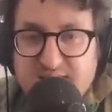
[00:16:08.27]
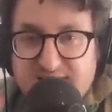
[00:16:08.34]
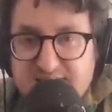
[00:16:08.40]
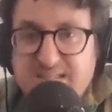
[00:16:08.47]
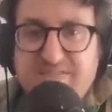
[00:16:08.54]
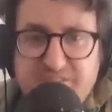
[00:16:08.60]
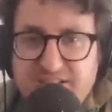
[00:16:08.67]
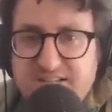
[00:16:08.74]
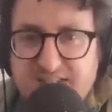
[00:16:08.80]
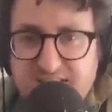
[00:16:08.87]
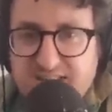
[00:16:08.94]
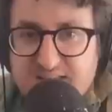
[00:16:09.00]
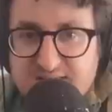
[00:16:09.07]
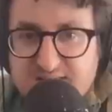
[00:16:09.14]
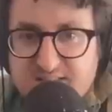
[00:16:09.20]

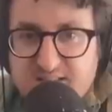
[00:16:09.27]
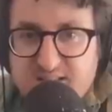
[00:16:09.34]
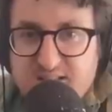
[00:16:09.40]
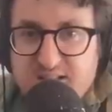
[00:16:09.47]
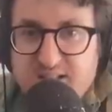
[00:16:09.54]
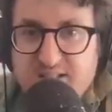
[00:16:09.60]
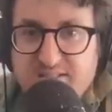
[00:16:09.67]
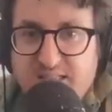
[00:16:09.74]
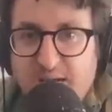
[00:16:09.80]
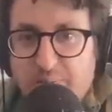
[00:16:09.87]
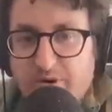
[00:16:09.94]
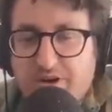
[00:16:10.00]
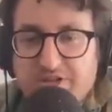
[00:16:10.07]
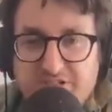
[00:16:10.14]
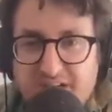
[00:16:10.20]
DVDs
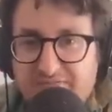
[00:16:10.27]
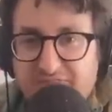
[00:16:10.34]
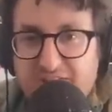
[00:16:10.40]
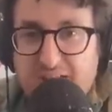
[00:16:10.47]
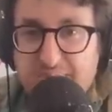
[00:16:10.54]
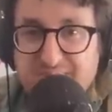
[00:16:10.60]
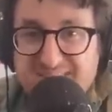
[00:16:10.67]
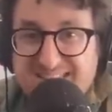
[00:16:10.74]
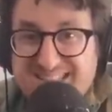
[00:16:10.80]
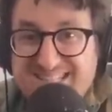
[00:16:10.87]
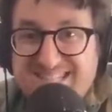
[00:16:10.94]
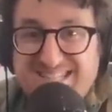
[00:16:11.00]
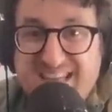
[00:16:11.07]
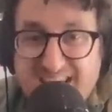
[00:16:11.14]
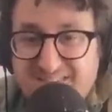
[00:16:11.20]
that were in Jeffrey
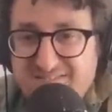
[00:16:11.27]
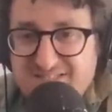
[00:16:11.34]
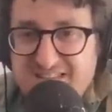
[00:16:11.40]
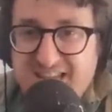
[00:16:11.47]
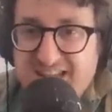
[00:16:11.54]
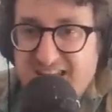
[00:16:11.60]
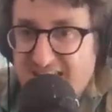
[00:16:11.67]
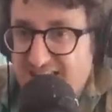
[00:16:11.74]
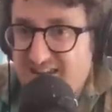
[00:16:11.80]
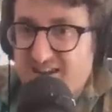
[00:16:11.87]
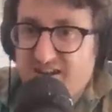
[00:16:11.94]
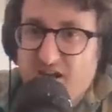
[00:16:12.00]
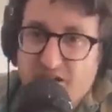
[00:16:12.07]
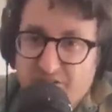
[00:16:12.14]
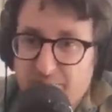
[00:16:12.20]
Epstein's safes and
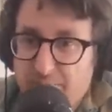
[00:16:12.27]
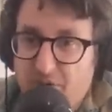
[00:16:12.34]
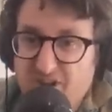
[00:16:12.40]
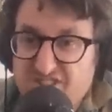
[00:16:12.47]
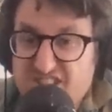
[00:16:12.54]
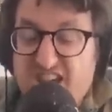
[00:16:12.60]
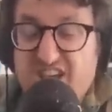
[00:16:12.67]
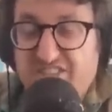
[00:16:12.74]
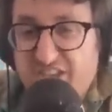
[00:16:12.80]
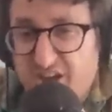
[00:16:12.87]
hidden in other parts.